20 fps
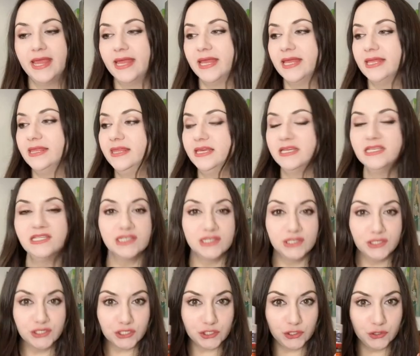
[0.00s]
This
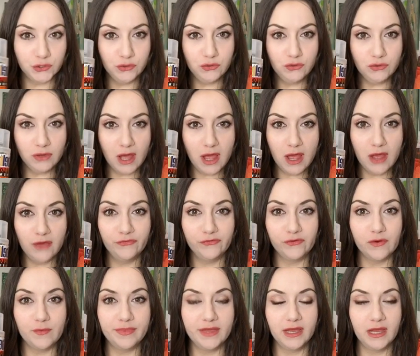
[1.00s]
too
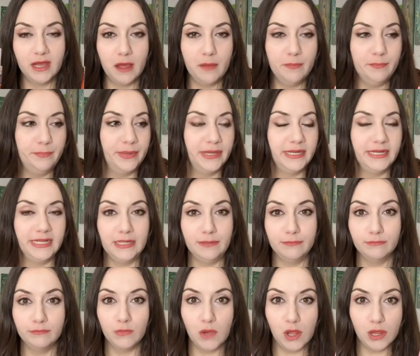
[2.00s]
from the company
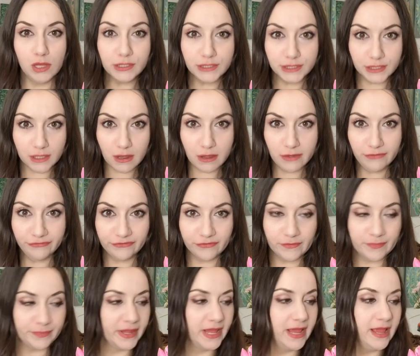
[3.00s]
Molotov,
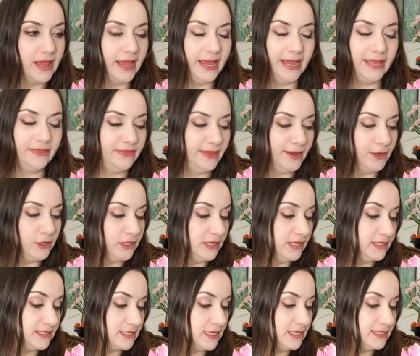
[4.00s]
and there
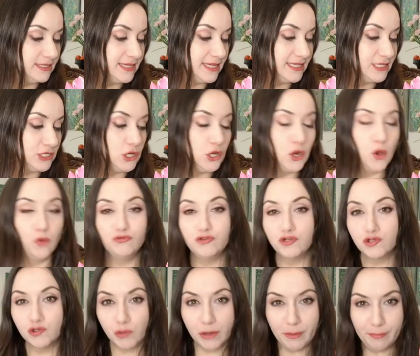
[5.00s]
it says no
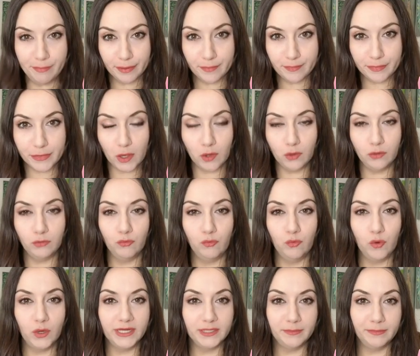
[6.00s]
drip. And
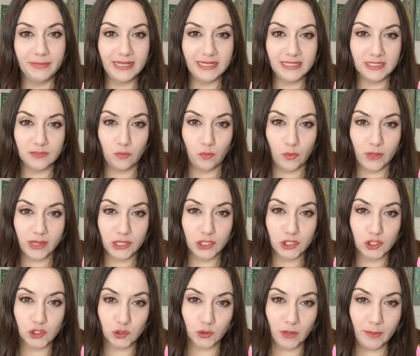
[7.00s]
what it means with
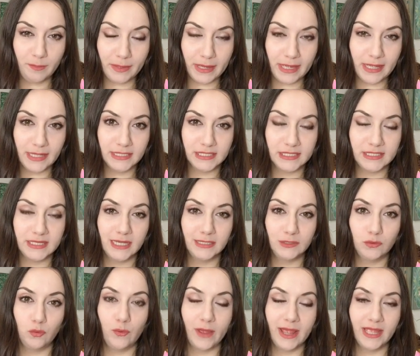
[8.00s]
drip is that
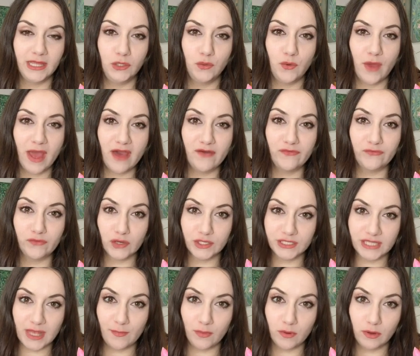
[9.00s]
when you have, for
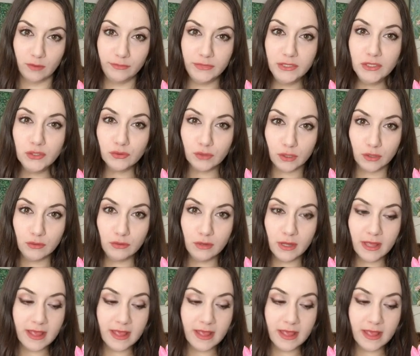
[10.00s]
example, a mural